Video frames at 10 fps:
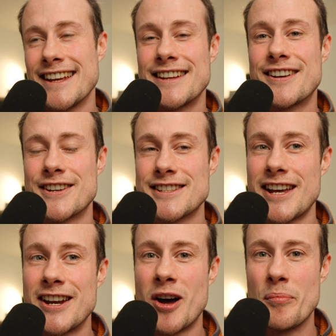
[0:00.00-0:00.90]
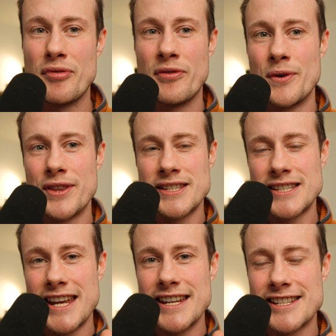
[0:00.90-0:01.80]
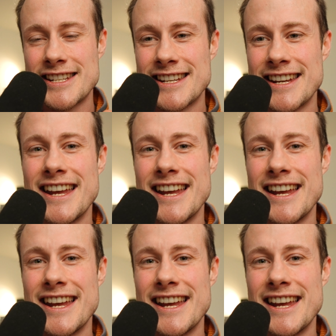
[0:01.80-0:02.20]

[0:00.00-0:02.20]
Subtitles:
you got to sign up before this date.